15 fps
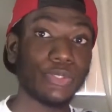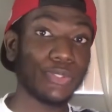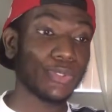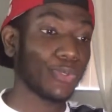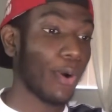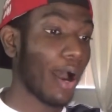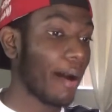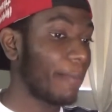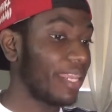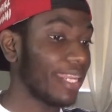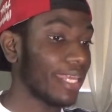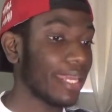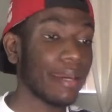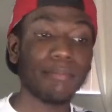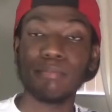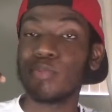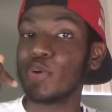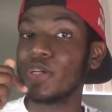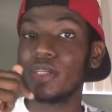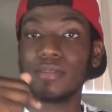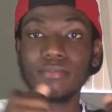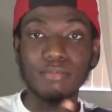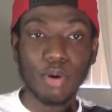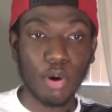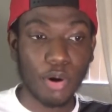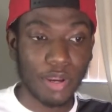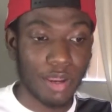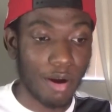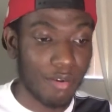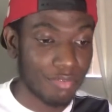Shwabadi and Breeton
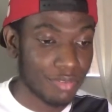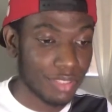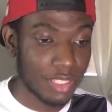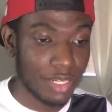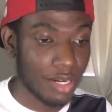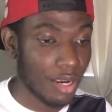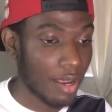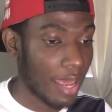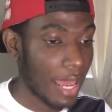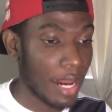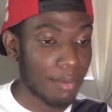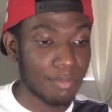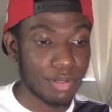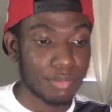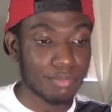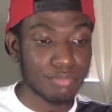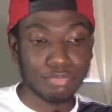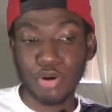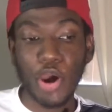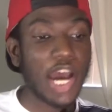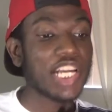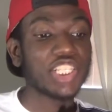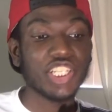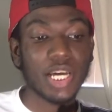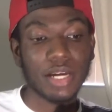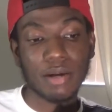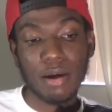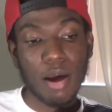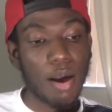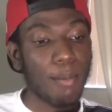Boi off of their album
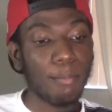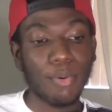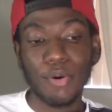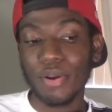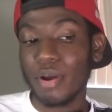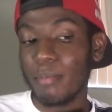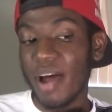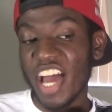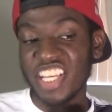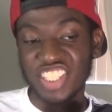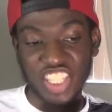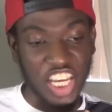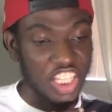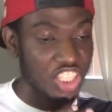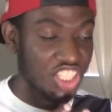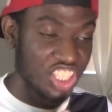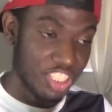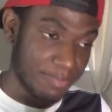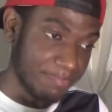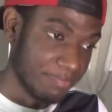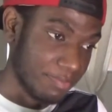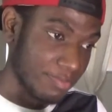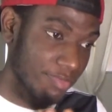Project Polarization.